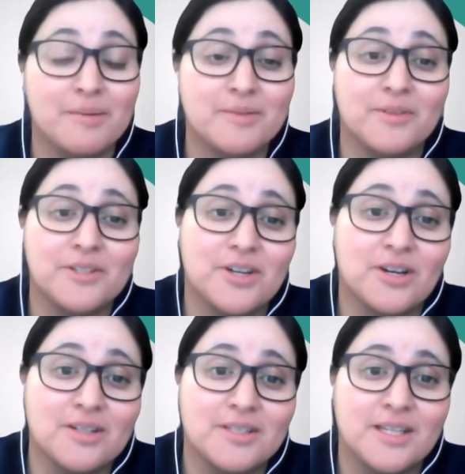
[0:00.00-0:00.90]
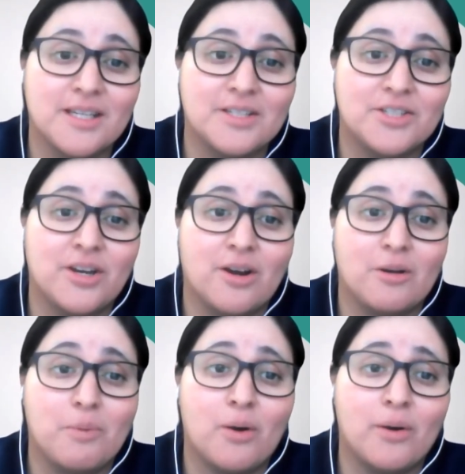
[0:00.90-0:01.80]
name is Felicia Arce, she,
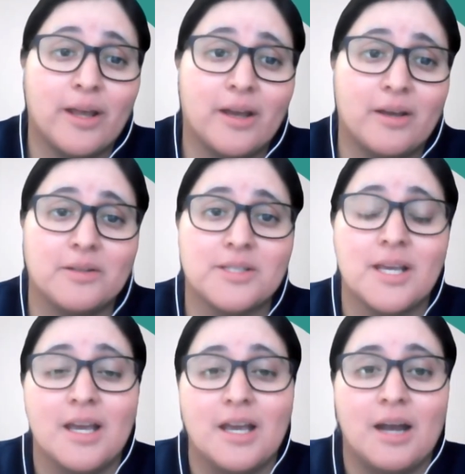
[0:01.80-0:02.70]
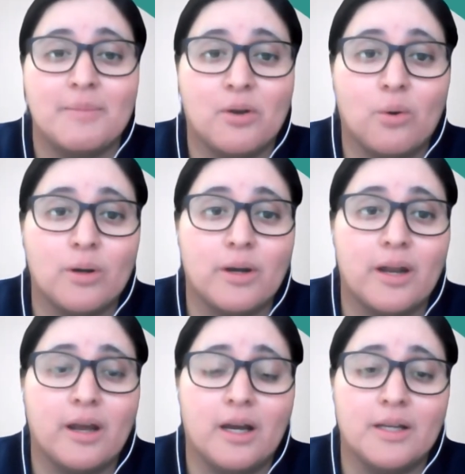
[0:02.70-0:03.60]
her pronouns. I'm the
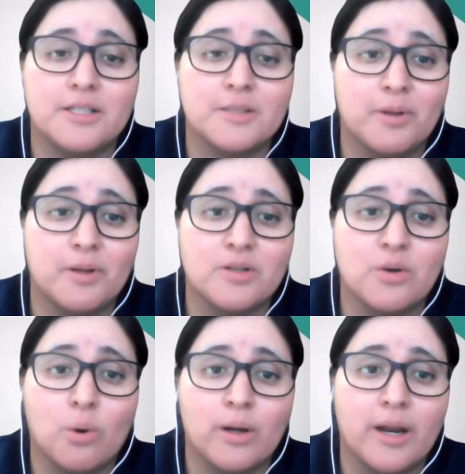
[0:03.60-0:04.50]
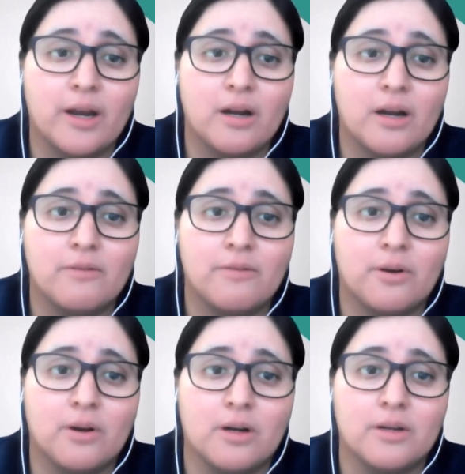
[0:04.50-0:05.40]
coordinate uh, disabilities coordinator
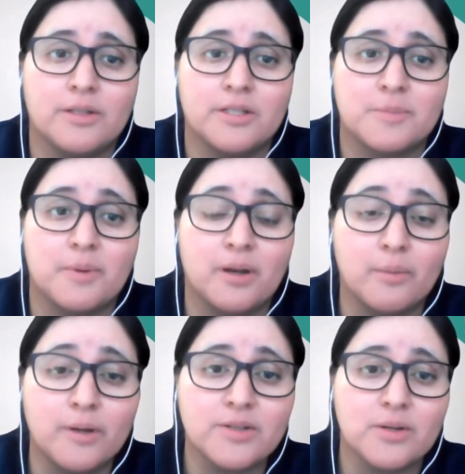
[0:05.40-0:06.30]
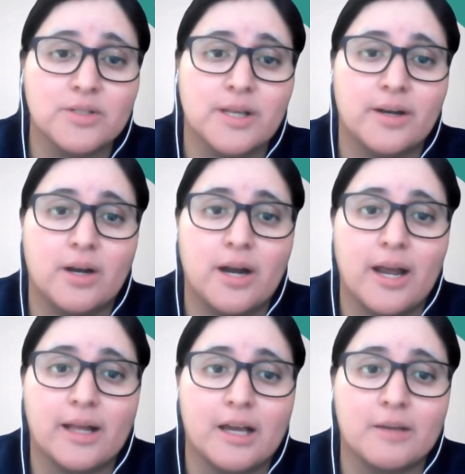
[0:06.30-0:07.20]
for the Disability Resource Center
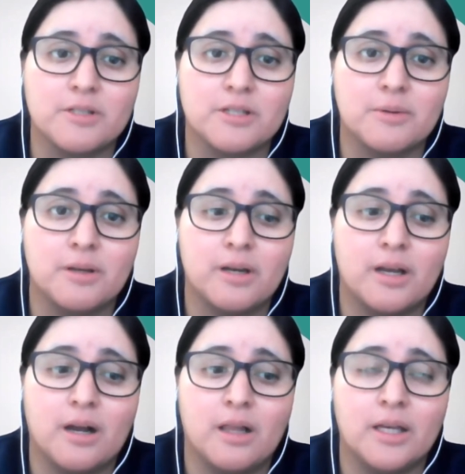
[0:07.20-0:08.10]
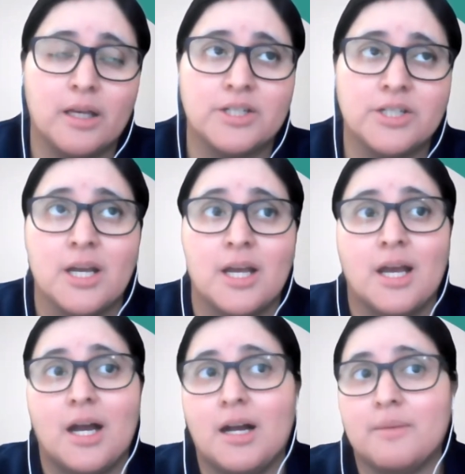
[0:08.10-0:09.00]
at Clackamas Community College.
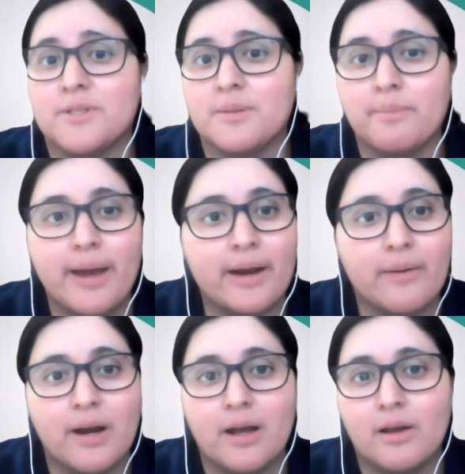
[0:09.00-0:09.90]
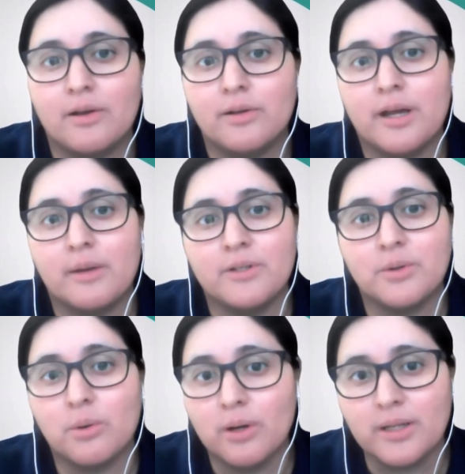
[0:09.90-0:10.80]
Um, some background I went
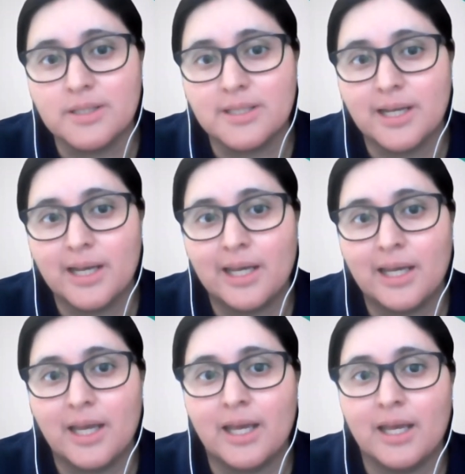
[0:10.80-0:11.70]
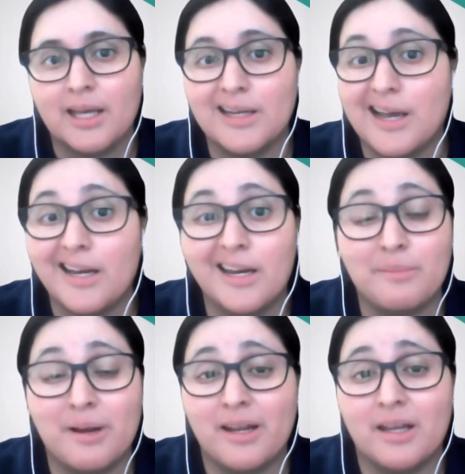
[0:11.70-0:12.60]
to Oregon State and I needed
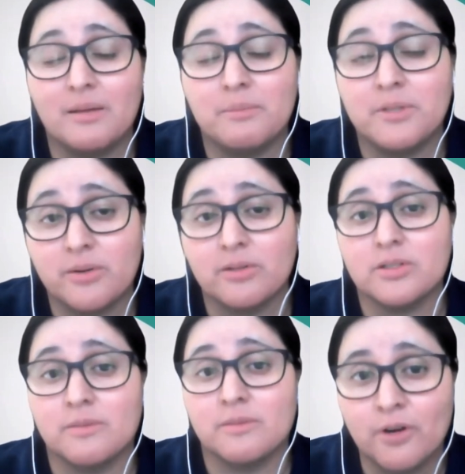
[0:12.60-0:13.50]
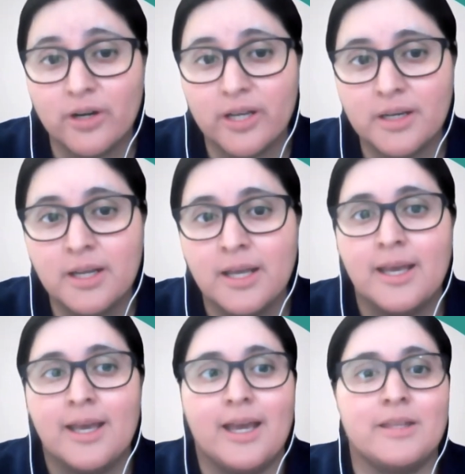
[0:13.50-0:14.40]
my materials converted.
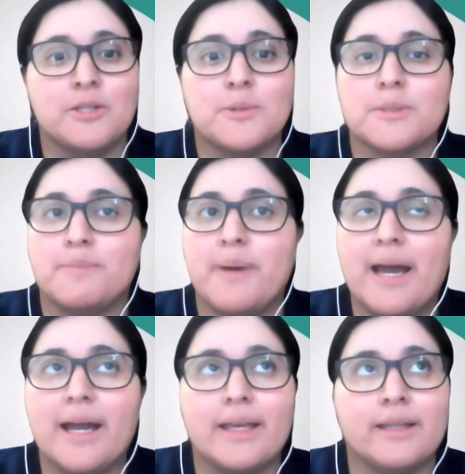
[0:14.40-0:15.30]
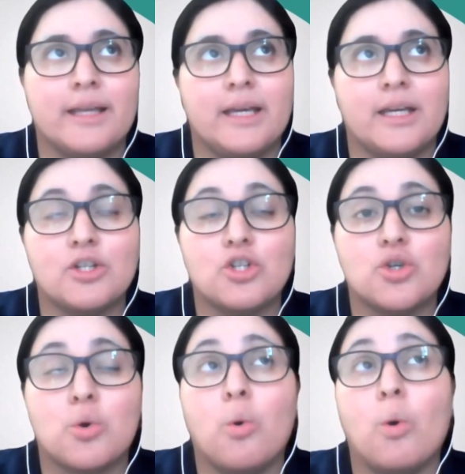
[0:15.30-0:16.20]
And this was back in like
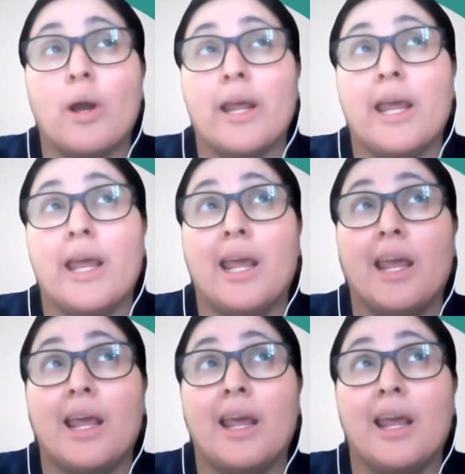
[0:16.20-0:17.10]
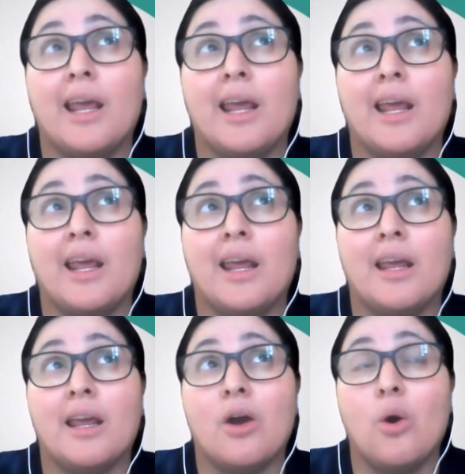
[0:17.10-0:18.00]

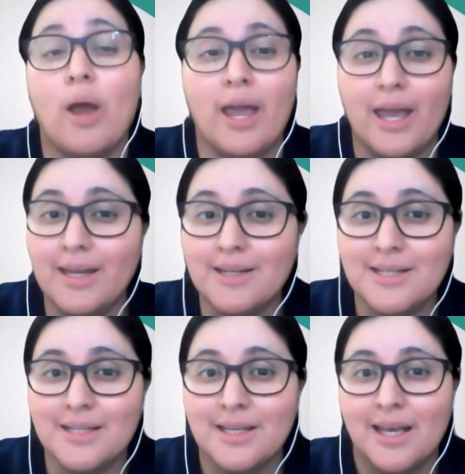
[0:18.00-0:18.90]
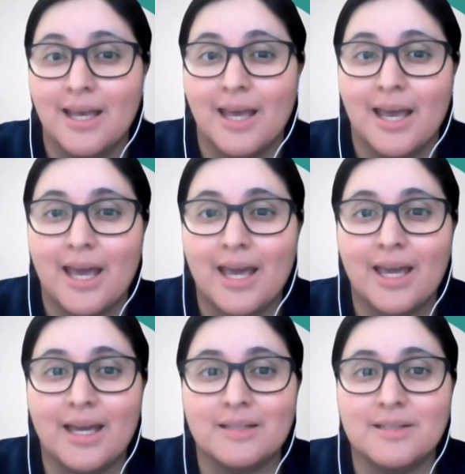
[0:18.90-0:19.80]
2008.
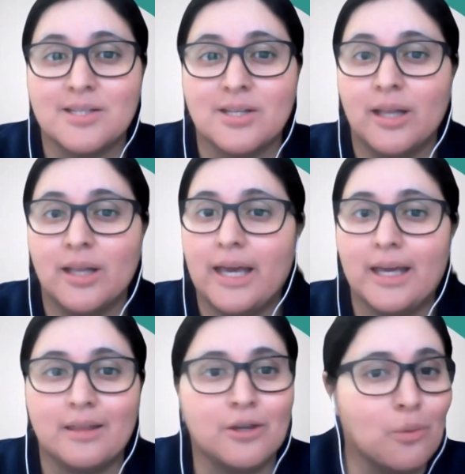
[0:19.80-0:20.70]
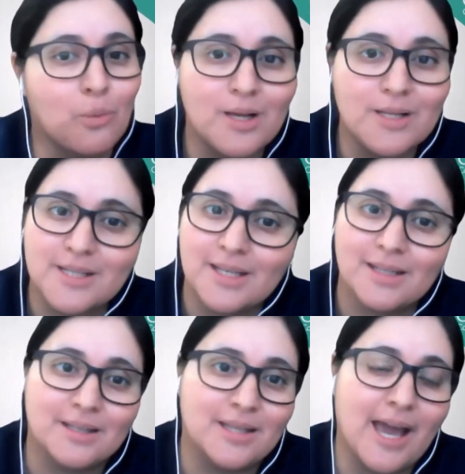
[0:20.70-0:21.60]
And so, like, there
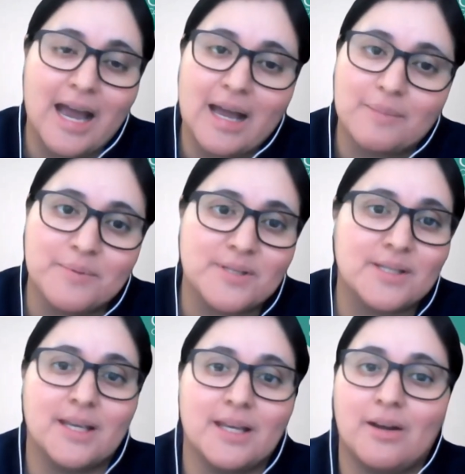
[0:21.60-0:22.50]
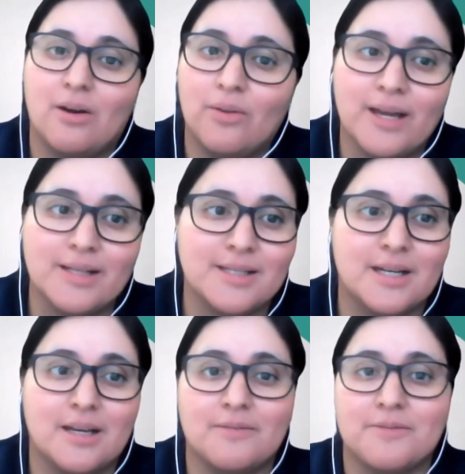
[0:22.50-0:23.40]
wasn't the apps and all that
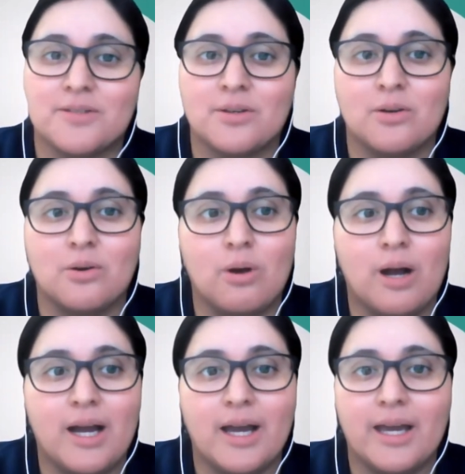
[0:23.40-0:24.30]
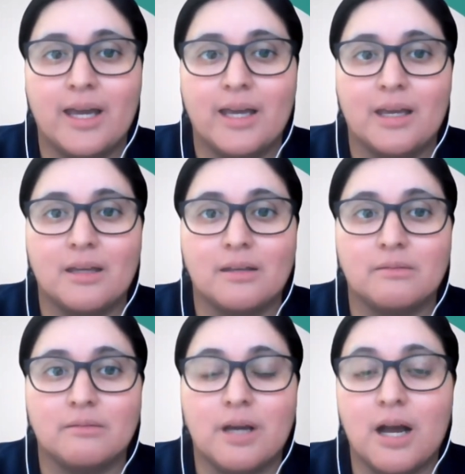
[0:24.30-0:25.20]
stuff. So, I
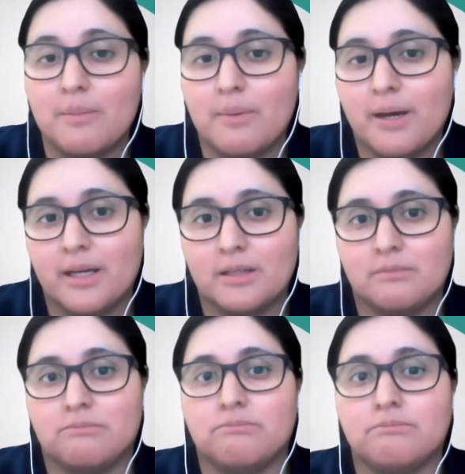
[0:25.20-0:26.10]
got my